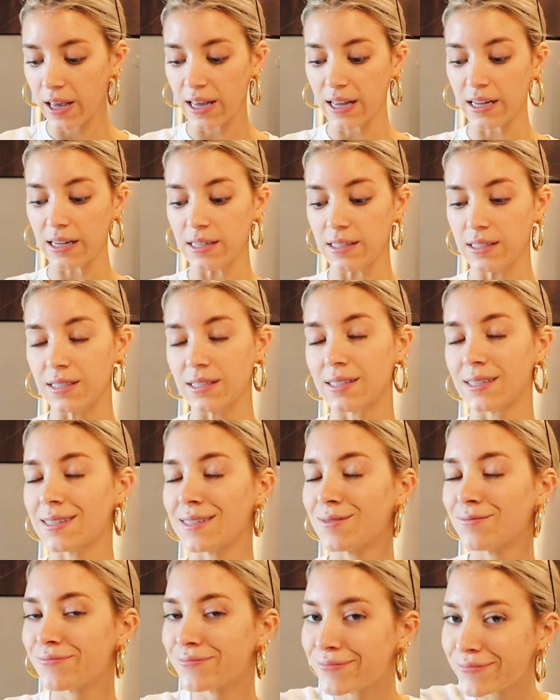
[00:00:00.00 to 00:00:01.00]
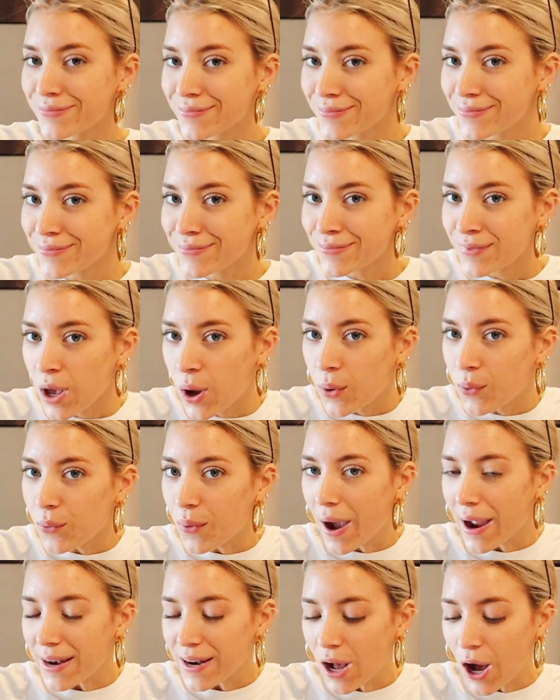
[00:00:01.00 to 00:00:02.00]
and
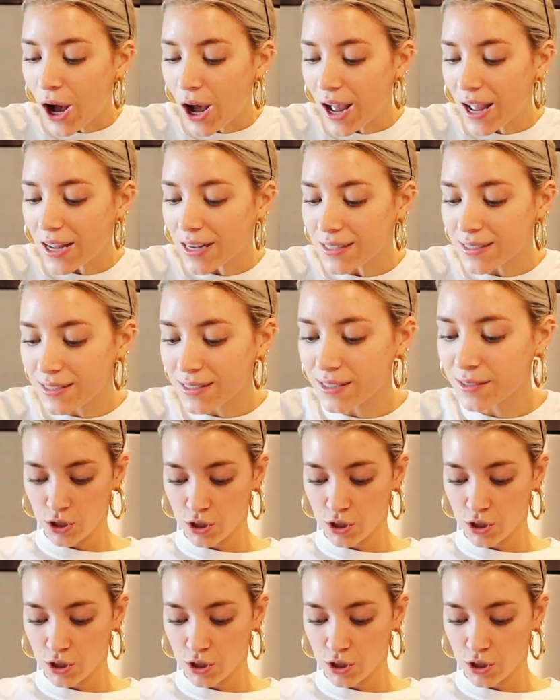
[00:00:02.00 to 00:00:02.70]
why not?